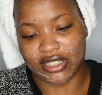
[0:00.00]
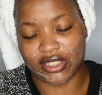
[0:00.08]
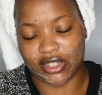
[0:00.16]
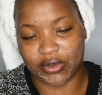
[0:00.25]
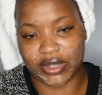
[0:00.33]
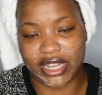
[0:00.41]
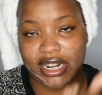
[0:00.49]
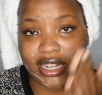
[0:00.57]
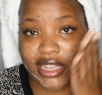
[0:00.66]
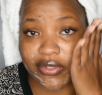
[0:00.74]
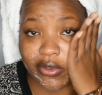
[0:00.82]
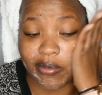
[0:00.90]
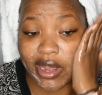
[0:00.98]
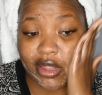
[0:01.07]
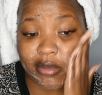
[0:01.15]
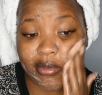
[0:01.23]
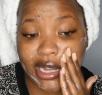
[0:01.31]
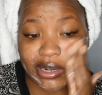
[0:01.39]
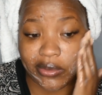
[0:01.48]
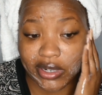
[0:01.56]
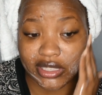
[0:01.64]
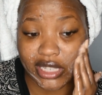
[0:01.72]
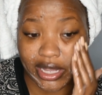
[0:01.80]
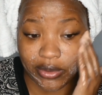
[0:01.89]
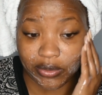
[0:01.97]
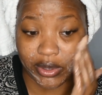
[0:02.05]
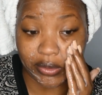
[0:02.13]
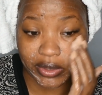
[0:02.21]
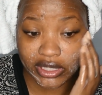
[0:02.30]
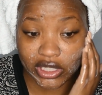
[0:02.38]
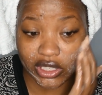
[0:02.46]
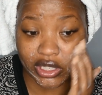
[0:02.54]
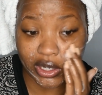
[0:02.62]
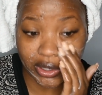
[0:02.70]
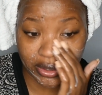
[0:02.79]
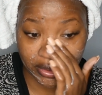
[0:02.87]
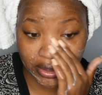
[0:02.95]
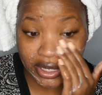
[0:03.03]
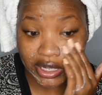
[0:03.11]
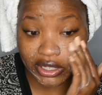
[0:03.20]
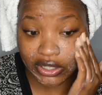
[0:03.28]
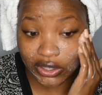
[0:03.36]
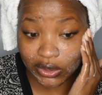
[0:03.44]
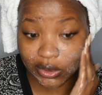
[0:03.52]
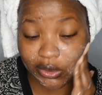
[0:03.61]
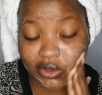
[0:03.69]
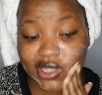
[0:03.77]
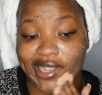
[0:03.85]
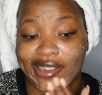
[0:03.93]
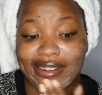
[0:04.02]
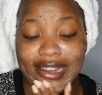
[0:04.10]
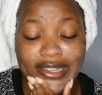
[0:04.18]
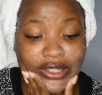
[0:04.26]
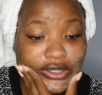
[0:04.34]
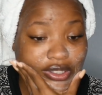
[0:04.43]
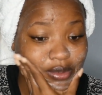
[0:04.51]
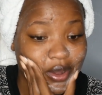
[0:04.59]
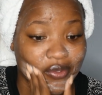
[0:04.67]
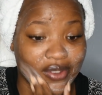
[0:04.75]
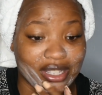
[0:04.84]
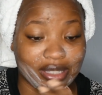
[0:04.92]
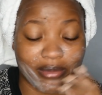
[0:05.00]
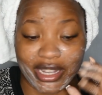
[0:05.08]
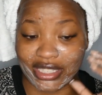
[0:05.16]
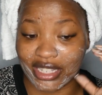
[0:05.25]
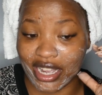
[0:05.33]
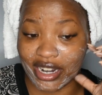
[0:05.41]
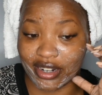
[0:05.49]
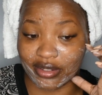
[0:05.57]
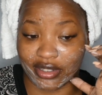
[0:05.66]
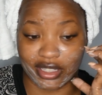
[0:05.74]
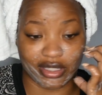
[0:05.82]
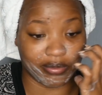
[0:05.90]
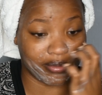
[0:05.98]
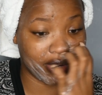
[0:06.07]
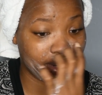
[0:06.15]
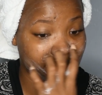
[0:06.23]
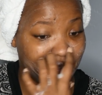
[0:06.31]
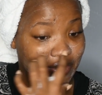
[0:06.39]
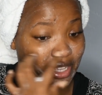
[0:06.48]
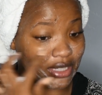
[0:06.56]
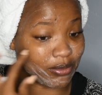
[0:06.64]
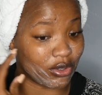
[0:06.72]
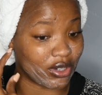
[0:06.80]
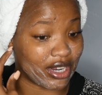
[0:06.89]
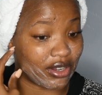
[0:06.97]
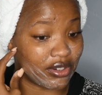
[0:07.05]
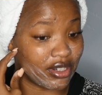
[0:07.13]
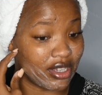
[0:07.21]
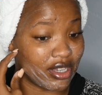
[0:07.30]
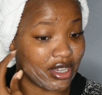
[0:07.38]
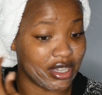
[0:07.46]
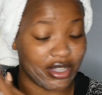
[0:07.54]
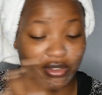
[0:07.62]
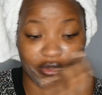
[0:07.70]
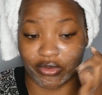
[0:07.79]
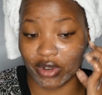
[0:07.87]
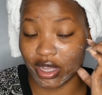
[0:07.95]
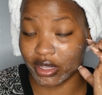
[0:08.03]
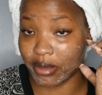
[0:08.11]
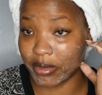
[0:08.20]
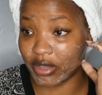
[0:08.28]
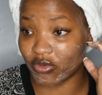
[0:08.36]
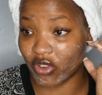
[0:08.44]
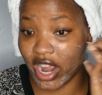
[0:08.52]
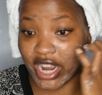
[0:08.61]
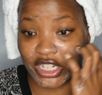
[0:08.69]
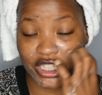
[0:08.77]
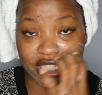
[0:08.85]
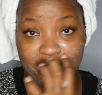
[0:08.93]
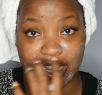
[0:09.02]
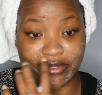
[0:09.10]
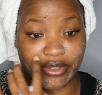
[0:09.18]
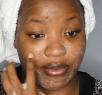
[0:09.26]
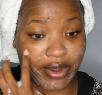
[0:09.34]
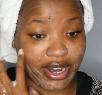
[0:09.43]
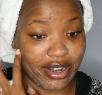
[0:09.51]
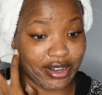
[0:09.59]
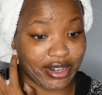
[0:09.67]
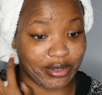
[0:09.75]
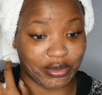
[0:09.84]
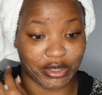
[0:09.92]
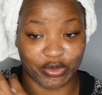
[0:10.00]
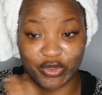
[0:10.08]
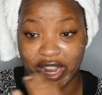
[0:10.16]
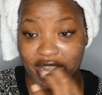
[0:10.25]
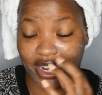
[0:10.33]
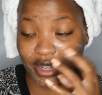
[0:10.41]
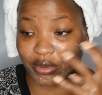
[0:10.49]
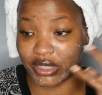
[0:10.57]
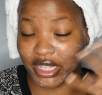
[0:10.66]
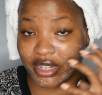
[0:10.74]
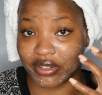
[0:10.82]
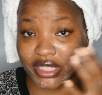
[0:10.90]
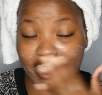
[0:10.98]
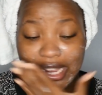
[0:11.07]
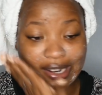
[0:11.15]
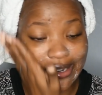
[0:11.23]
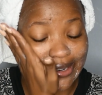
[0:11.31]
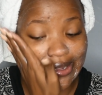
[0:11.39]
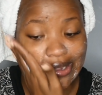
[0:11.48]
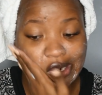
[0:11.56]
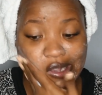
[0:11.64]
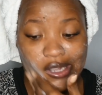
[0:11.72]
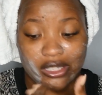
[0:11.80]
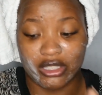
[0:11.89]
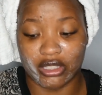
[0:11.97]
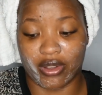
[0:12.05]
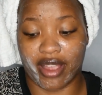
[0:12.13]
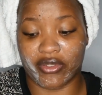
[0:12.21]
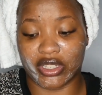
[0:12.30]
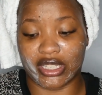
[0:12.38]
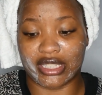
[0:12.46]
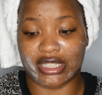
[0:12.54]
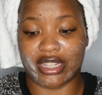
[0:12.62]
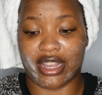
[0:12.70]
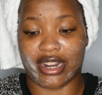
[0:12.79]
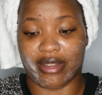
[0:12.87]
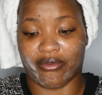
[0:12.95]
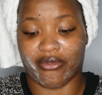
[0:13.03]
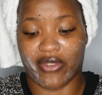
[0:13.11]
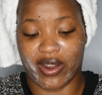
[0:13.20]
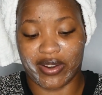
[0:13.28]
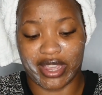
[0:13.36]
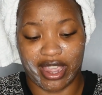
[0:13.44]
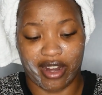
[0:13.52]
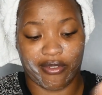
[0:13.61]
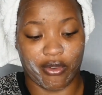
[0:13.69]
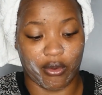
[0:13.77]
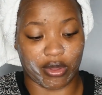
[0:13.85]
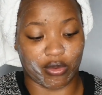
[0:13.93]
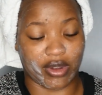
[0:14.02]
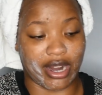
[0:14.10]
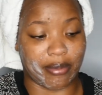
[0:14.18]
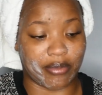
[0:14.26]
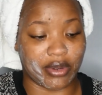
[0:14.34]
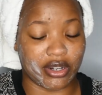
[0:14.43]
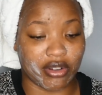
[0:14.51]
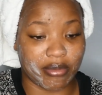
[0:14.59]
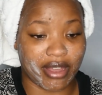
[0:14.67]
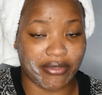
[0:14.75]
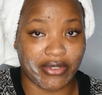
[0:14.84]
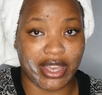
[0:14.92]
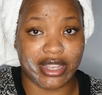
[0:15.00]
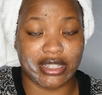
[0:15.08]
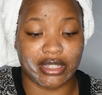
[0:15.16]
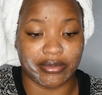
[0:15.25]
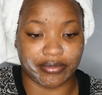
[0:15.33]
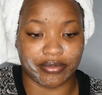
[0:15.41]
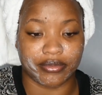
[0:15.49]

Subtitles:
So we got a gift from Bath and Body Works, and we went to go use it. I use it on my face. This part of my face broke out. I mean, rashes everywhere. It was red. It was irritated. So ever since then, I'm very careful with what I put on my face,